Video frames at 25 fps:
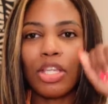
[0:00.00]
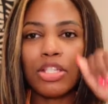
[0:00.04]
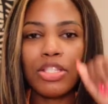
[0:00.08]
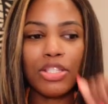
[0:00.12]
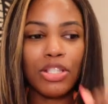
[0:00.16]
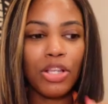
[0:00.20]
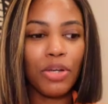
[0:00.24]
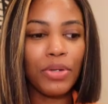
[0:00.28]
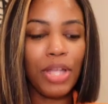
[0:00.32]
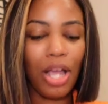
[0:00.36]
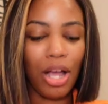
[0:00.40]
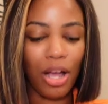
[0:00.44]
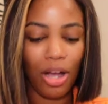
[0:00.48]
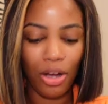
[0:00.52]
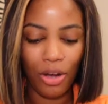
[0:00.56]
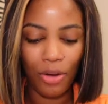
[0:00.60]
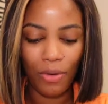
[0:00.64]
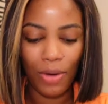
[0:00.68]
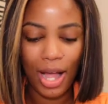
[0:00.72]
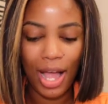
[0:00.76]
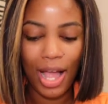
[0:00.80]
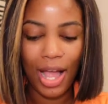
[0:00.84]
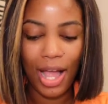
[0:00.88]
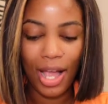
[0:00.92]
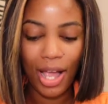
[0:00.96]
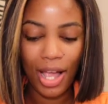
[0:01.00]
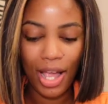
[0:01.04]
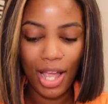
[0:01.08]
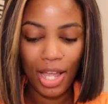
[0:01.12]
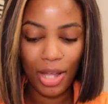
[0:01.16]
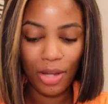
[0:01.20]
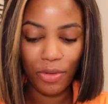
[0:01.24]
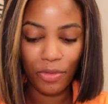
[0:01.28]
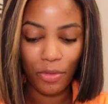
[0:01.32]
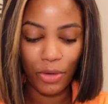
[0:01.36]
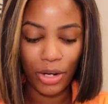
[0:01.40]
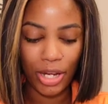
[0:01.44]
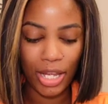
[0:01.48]
So y'all,
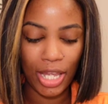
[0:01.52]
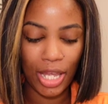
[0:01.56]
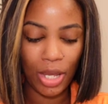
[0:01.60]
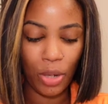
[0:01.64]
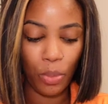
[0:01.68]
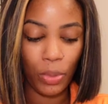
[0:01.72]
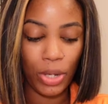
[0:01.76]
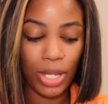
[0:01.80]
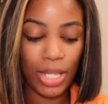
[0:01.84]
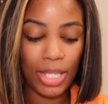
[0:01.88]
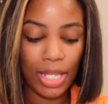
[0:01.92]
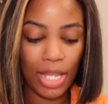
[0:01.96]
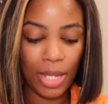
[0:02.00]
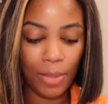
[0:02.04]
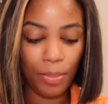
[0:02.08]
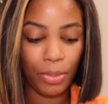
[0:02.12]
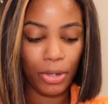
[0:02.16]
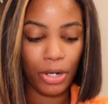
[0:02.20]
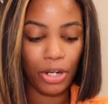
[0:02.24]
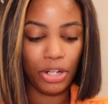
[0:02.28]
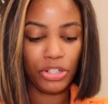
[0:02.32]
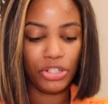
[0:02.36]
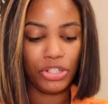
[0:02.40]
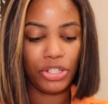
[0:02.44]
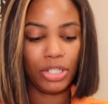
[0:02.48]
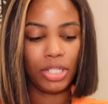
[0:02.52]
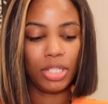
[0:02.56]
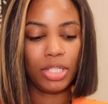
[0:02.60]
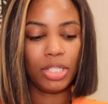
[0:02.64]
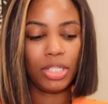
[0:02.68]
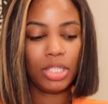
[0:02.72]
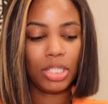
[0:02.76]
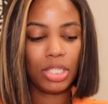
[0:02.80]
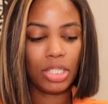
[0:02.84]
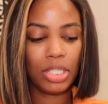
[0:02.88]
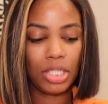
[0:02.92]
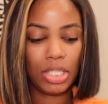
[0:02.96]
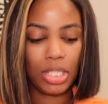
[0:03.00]
I went and
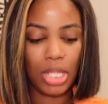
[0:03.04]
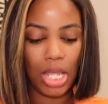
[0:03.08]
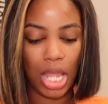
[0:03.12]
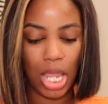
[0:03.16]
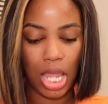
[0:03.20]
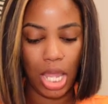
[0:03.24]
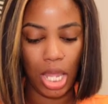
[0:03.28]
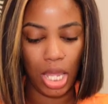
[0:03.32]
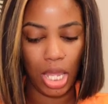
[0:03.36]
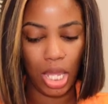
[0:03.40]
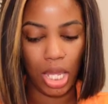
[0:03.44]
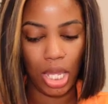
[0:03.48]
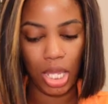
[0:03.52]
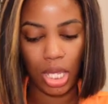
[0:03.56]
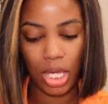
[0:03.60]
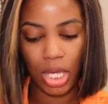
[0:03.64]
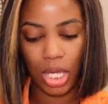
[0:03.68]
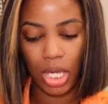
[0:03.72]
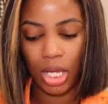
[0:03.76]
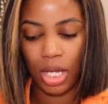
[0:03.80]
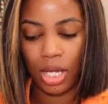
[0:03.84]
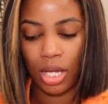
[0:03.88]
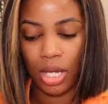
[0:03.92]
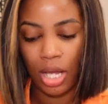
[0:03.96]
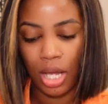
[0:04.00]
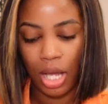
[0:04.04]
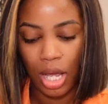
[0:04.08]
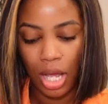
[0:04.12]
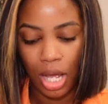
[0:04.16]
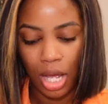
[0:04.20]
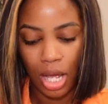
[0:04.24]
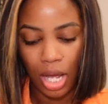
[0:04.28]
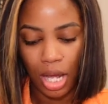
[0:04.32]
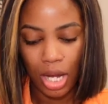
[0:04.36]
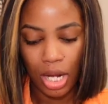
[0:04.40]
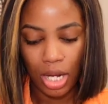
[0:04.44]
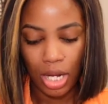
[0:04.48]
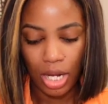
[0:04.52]
purchased a
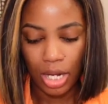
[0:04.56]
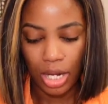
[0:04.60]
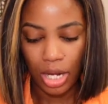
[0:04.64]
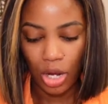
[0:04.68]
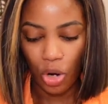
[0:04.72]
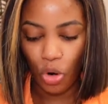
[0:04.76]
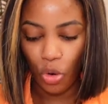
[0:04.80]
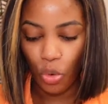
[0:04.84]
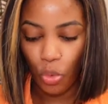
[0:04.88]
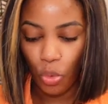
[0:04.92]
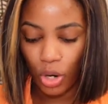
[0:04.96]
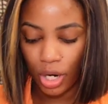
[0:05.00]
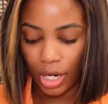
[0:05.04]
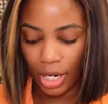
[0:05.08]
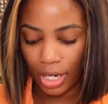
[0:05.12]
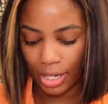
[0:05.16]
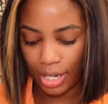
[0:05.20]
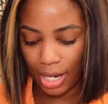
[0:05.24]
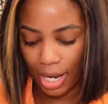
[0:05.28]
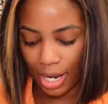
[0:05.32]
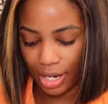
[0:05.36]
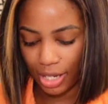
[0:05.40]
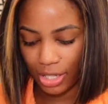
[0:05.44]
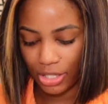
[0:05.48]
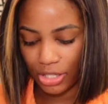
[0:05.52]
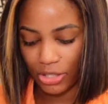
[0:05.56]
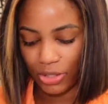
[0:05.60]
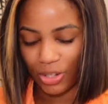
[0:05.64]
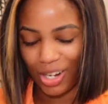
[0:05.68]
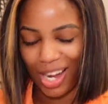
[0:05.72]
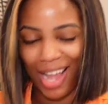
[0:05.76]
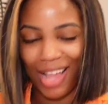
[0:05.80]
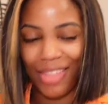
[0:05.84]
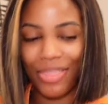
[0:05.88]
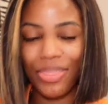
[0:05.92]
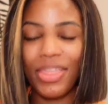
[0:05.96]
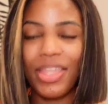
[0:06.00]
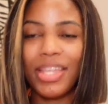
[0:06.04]
organizer.
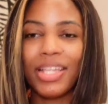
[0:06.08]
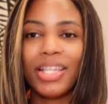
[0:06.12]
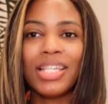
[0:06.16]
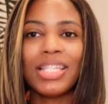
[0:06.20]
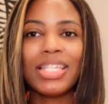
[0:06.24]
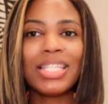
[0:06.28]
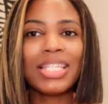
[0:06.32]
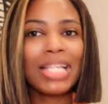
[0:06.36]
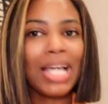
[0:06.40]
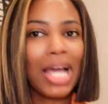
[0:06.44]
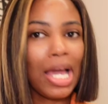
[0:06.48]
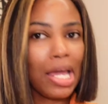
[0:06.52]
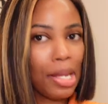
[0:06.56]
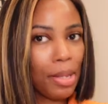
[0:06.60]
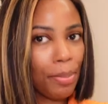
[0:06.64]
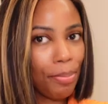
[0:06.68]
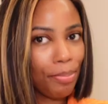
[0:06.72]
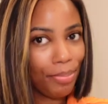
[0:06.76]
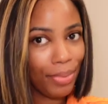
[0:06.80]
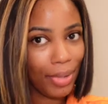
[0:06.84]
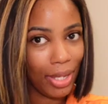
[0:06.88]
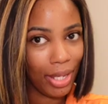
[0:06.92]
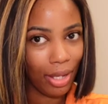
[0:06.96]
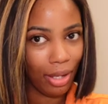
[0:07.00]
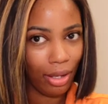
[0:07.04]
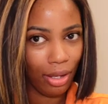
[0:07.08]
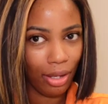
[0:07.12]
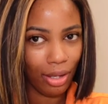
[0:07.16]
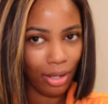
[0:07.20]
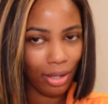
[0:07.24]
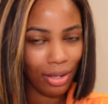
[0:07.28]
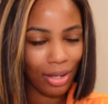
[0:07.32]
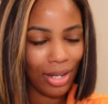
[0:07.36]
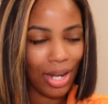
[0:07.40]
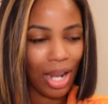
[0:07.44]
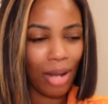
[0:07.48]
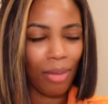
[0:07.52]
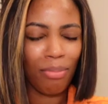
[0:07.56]
I think it's kind of
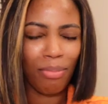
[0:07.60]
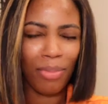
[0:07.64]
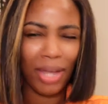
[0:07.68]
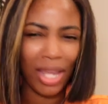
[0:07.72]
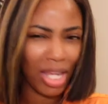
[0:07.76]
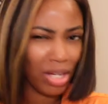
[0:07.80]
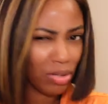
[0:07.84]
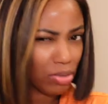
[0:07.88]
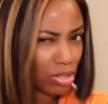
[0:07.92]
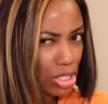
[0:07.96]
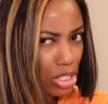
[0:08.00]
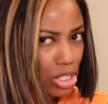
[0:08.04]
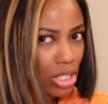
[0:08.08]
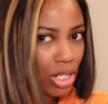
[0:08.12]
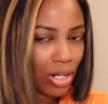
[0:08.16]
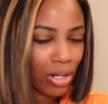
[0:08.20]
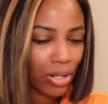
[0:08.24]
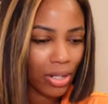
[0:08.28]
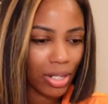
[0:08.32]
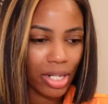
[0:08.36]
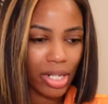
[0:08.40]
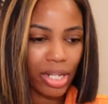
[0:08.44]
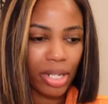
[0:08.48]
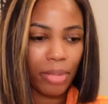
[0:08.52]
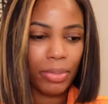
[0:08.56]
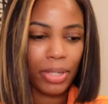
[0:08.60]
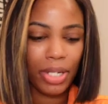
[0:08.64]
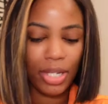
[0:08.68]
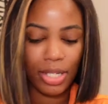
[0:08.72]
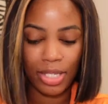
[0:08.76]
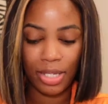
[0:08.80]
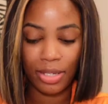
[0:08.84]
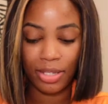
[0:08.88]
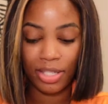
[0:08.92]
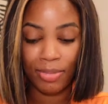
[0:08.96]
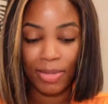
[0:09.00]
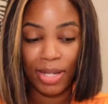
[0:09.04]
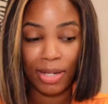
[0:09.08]
big and I may return it
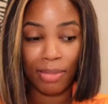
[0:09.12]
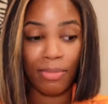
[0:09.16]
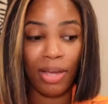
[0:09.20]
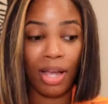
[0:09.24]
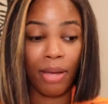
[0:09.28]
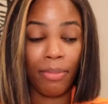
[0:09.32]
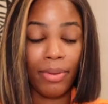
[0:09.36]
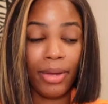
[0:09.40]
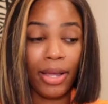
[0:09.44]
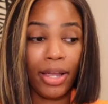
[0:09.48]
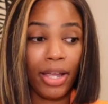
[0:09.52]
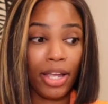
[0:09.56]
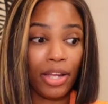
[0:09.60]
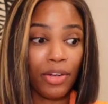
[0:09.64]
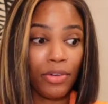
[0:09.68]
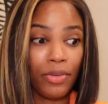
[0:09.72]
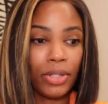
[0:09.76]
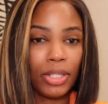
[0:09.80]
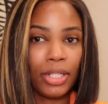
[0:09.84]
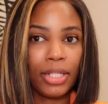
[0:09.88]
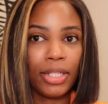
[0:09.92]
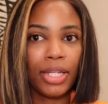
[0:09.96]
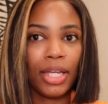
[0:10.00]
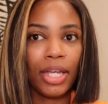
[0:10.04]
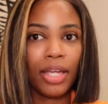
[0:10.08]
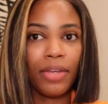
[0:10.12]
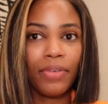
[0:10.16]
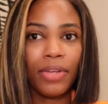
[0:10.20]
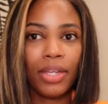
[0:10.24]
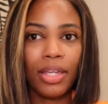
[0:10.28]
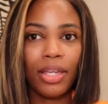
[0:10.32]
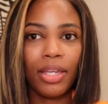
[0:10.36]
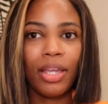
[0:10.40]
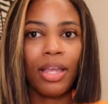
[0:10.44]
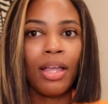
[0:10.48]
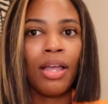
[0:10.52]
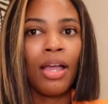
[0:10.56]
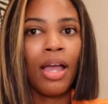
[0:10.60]
because it's making my bag really
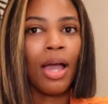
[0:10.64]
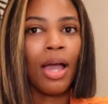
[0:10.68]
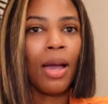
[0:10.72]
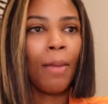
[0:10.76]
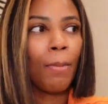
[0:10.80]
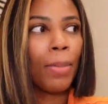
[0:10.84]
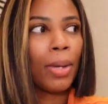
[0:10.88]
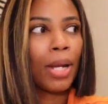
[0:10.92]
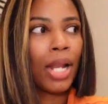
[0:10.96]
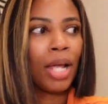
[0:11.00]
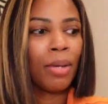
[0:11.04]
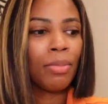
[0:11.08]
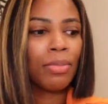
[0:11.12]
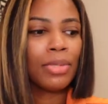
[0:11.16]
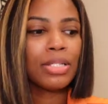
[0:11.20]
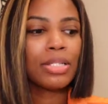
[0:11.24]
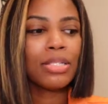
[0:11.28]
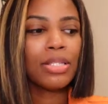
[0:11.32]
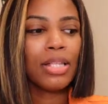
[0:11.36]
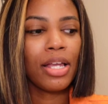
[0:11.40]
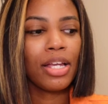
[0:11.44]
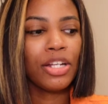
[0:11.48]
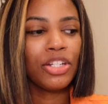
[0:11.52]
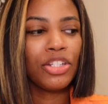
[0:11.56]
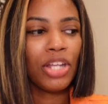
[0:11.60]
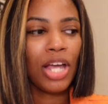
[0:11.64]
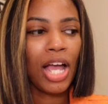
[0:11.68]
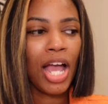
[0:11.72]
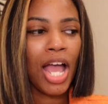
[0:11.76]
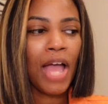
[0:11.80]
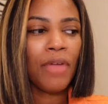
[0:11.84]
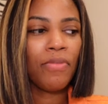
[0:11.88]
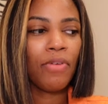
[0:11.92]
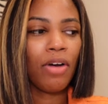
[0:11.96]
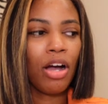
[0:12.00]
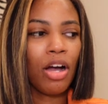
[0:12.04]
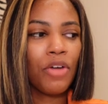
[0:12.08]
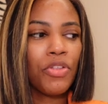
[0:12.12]
heavy, but I almost like I
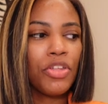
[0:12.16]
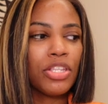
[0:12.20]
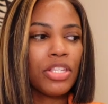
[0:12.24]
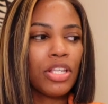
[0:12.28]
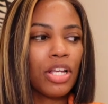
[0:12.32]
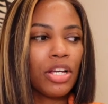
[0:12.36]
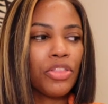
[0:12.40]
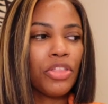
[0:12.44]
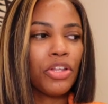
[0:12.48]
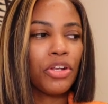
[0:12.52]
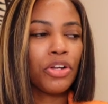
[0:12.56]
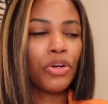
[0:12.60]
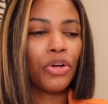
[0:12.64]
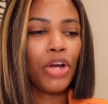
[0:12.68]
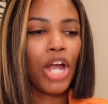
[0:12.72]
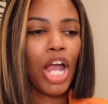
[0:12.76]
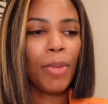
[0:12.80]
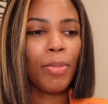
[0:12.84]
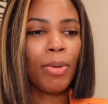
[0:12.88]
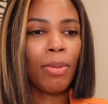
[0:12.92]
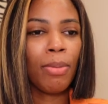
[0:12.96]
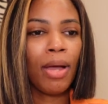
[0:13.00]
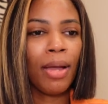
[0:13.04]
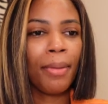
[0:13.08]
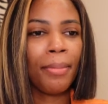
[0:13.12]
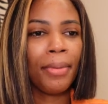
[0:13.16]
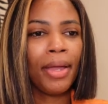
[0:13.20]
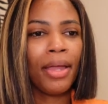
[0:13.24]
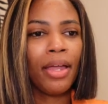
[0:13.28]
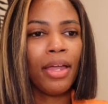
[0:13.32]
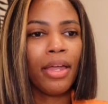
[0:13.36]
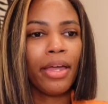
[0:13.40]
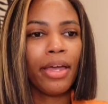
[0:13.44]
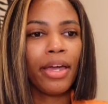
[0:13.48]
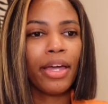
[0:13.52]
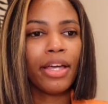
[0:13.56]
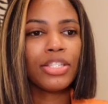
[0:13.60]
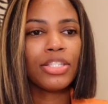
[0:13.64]
have all this other crap in my
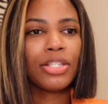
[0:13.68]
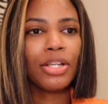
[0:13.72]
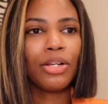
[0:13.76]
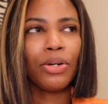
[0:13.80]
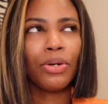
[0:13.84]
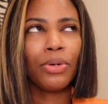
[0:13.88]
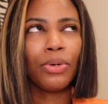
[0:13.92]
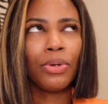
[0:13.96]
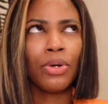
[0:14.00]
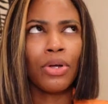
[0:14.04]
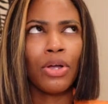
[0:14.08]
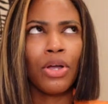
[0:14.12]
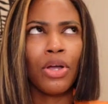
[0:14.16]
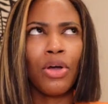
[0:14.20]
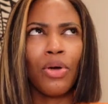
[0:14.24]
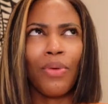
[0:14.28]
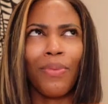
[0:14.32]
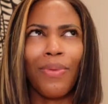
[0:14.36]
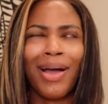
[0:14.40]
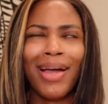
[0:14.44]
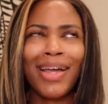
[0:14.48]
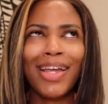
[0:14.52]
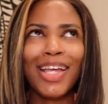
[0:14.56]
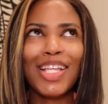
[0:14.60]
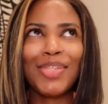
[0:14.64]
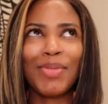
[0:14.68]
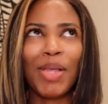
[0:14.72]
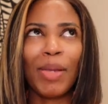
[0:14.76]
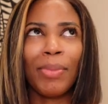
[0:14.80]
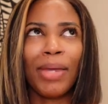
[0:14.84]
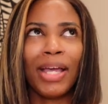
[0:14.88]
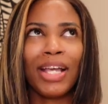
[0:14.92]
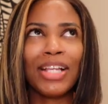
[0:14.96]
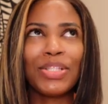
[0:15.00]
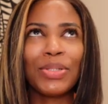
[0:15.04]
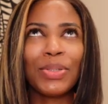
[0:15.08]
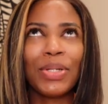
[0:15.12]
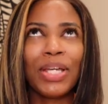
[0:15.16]
bag, so why is my
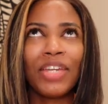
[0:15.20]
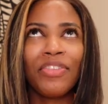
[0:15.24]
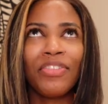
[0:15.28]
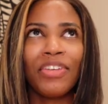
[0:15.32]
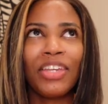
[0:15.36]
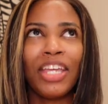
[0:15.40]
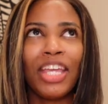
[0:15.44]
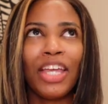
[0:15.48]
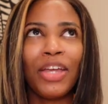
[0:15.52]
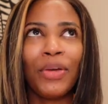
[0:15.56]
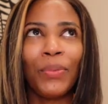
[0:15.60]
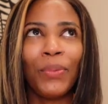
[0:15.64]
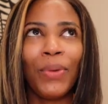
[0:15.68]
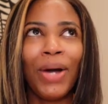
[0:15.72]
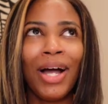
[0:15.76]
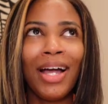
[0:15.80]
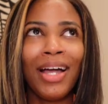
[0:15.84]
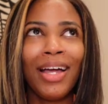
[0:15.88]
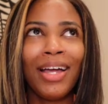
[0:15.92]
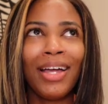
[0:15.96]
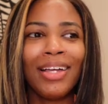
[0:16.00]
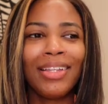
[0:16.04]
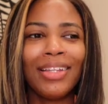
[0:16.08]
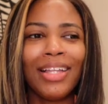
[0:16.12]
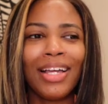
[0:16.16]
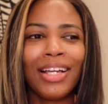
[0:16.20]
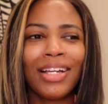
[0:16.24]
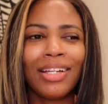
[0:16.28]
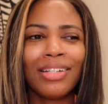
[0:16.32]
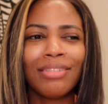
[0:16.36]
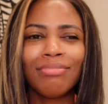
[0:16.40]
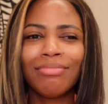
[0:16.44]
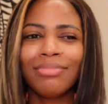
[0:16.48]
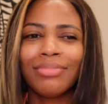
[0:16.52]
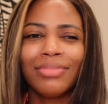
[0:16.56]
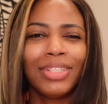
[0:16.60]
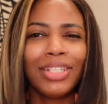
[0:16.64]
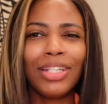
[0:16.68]
bag so heavy and why, like,
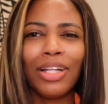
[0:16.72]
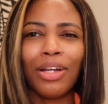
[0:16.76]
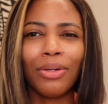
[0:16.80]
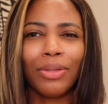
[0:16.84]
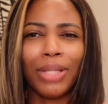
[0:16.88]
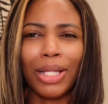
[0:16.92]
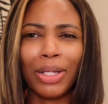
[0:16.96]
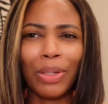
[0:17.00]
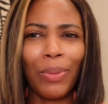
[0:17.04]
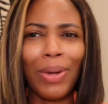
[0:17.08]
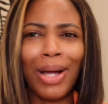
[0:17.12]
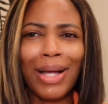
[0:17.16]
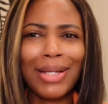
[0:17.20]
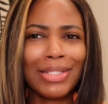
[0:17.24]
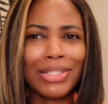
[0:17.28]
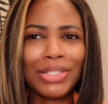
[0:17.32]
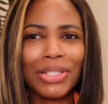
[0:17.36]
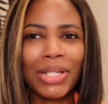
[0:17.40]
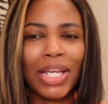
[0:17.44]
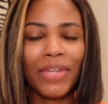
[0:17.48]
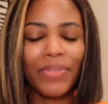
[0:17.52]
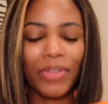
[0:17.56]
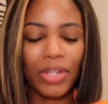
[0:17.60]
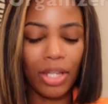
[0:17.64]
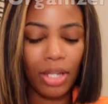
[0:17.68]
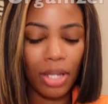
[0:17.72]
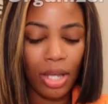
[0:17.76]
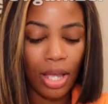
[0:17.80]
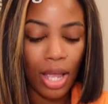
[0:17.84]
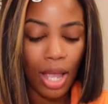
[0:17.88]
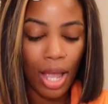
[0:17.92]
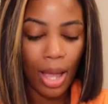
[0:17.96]
you know, like why is it so heavy?